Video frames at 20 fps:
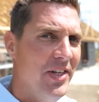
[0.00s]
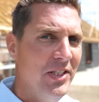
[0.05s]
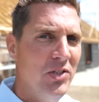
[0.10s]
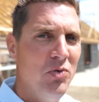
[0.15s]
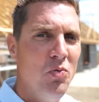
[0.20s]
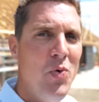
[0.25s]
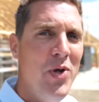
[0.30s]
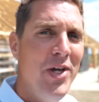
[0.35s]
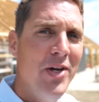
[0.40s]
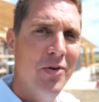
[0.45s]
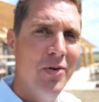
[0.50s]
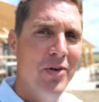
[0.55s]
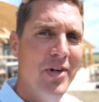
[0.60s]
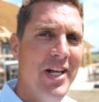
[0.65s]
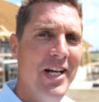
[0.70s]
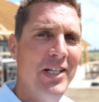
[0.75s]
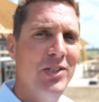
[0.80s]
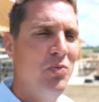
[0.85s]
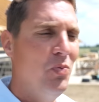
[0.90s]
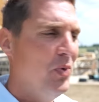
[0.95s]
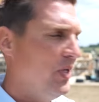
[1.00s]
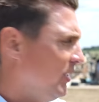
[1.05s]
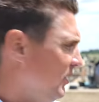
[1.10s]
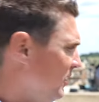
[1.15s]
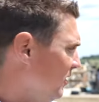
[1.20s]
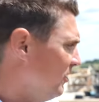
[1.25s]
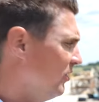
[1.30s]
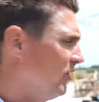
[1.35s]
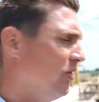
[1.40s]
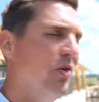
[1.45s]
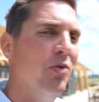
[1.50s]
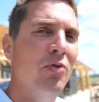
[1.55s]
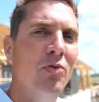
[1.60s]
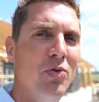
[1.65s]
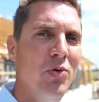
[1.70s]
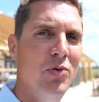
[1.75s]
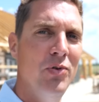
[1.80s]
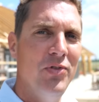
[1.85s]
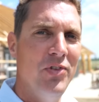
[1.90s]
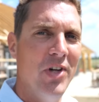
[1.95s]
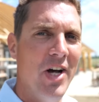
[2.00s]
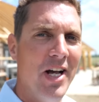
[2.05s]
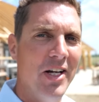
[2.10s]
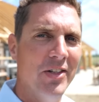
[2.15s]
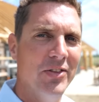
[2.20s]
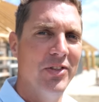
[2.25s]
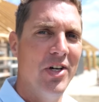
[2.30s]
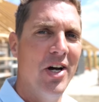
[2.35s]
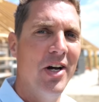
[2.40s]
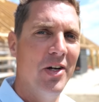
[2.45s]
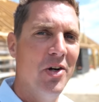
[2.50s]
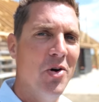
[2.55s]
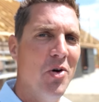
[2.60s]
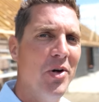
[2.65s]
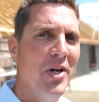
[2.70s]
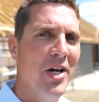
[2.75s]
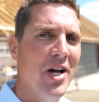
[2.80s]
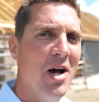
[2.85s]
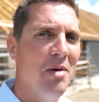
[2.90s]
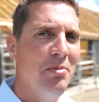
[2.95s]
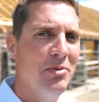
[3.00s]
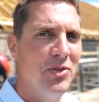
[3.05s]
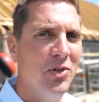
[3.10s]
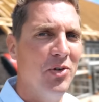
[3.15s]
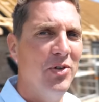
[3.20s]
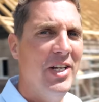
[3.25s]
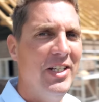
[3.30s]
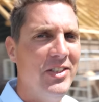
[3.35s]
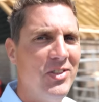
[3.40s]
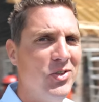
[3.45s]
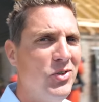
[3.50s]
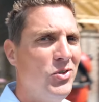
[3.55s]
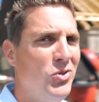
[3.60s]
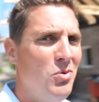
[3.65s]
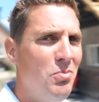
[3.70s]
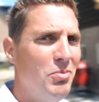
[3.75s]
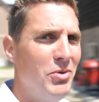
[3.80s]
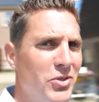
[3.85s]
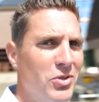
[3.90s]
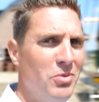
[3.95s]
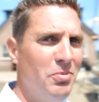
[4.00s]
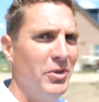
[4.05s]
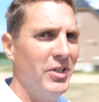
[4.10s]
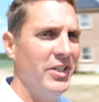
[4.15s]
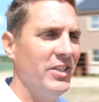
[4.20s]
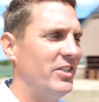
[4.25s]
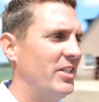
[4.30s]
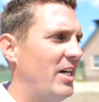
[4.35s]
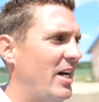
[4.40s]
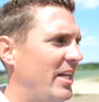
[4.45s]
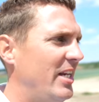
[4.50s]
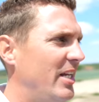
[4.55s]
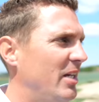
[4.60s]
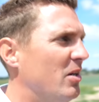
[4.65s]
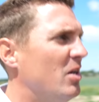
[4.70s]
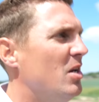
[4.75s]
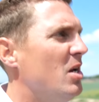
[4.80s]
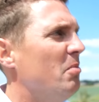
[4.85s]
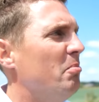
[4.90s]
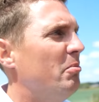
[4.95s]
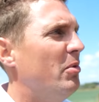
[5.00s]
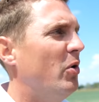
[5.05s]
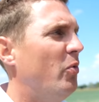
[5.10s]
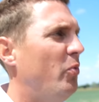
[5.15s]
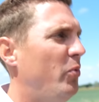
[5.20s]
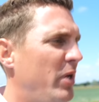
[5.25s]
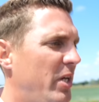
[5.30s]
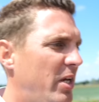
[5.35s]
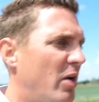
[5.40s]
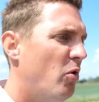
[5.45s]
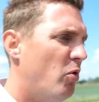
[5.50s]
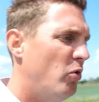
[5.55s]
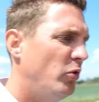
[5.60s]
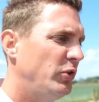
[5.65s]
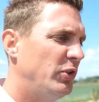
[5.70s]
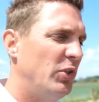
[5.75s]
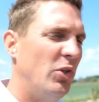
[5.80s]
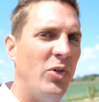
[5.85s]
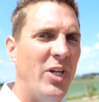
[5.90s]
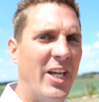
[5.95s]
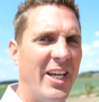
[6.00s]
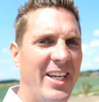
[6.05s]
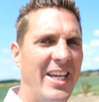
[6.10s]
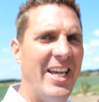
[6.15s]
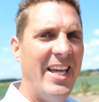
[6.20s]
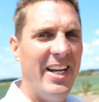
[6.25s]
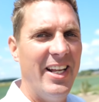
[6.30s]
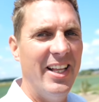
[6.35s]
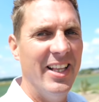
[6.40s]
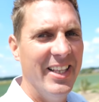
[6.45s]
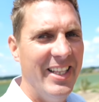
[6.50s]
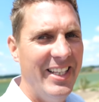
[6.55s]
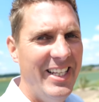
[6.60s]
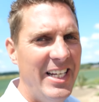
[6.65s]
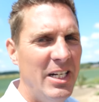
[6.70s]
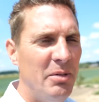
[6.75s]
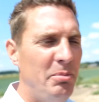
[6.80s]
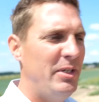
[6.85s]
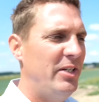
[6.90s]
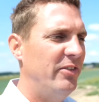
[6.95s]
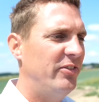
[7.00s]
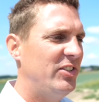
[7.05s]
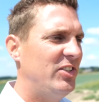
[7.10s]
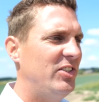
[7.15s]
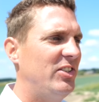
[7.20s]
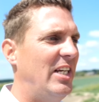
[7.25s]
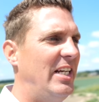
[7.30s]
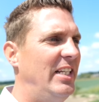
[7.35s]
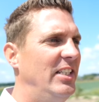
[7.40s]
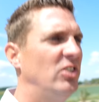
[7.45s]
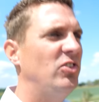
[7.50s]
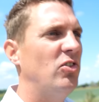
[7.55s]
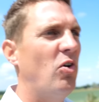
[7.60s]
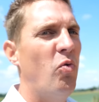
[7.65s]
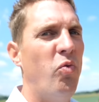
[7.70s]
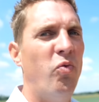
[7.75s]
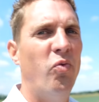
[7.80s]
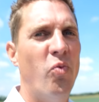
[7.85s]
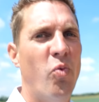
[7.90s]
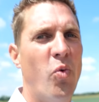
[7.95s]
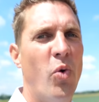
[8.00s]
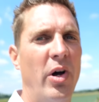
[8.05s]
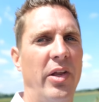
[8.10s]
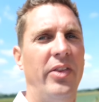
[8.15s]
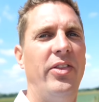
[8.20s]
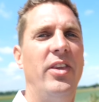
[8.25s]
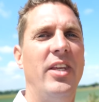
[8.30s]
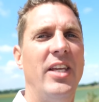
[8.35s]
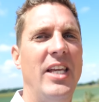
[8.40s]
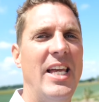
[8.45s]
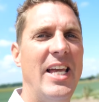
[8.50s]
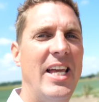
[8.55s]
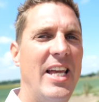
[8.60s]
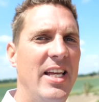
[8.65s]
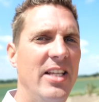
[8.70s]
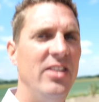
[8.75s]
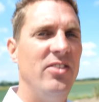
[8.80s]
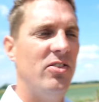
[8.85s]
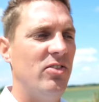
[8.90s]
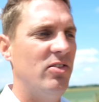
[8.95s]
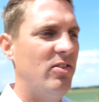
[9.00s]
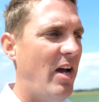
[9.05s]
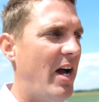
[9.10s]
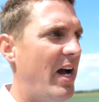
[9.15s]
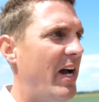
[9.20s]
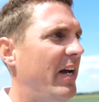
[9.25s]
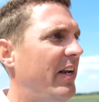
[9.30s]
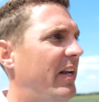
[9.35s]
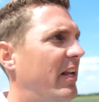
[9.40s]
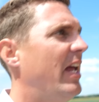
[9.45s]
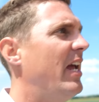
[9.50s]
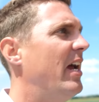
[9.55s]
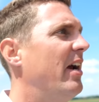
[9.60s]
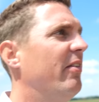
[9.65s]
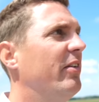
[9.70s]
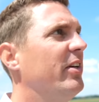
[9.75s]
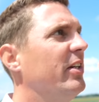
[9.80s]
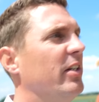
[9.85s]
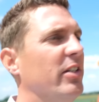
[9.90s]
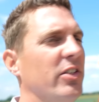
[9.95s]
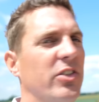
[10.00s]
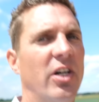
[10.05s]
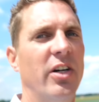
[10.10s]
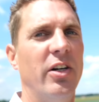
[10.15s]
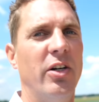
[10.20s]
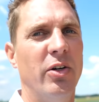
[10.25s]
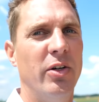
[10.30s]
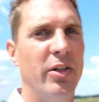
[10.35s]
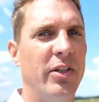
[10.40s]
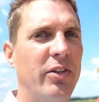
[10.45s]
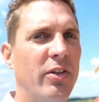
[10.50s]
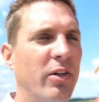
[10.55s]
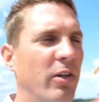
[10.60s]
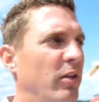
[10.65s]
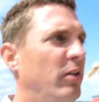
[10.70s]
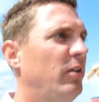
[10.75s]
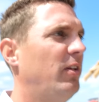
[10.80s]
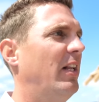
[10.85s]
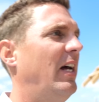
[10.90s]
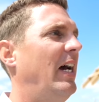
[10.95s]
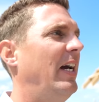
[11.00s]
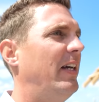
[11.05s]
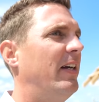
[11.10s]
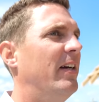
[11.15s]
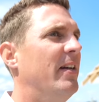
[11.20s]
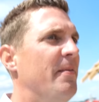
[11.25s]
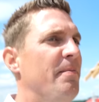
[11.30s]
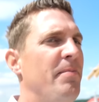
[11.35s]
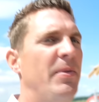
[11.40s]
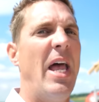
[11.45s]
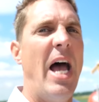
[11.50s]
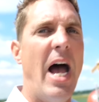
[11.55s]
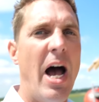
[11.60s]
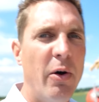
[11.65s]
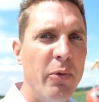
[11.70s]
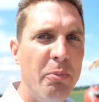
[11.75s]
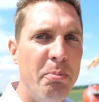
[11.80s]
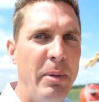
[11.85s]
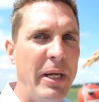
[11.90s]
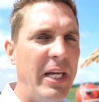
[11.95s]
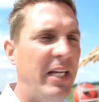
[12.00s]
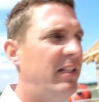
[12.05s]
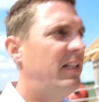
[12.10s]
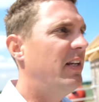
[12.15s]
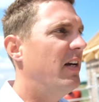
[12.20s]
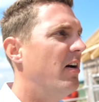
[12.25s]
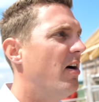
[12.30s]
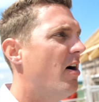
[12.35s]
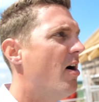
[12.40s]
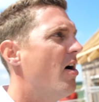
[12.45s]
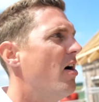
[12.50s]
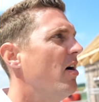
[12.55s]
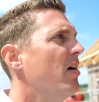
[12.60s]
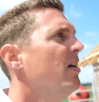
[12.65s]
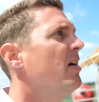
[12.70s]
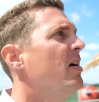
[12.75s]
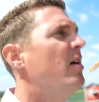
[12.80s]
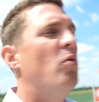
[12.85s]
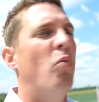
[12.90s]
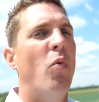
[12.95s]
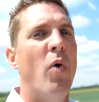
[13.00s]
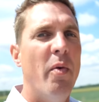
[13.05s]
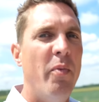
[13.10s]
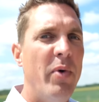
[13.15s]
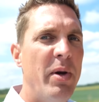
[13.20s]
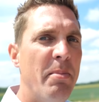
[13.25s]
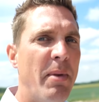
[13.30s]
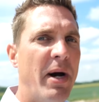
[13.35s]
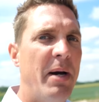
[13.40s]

this week or next week, the roof tiles are going up. So that's super, super exciting. But we also can get a little bit of sense of what the inside areas are going to look like, how big they are, what we